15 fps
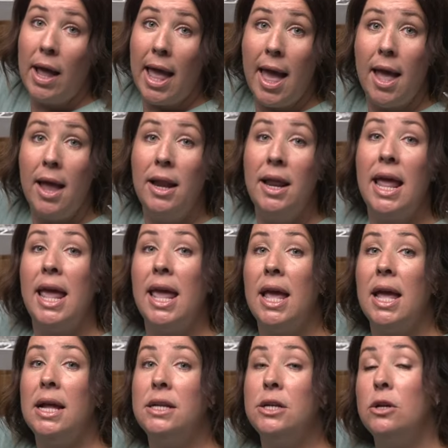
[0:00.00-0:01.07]
ahead
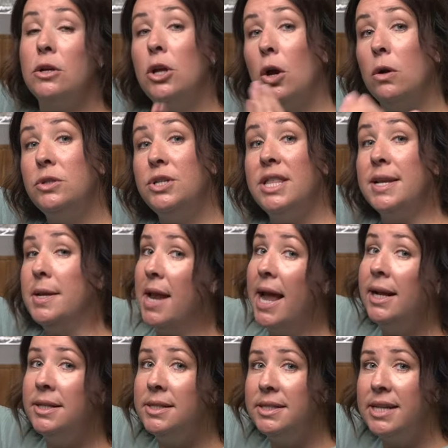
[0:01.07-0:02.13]
and go to the
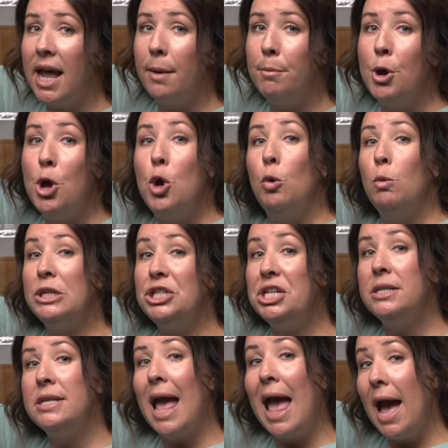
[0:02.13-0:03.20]
next step, which
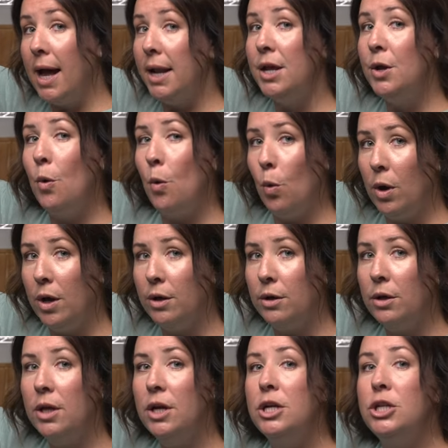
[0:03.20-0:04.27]
is adding
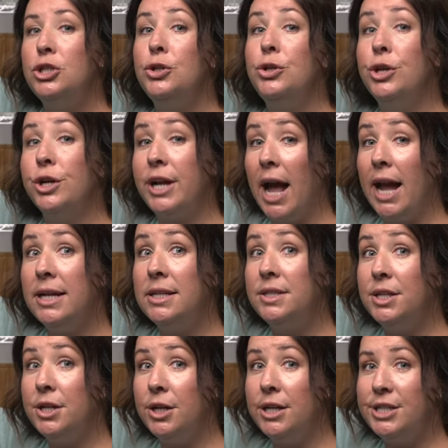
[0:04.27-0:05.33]
oil to your guide
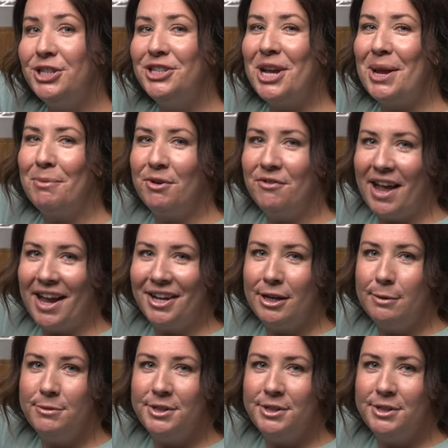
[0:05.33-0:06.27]
series chamber vacuum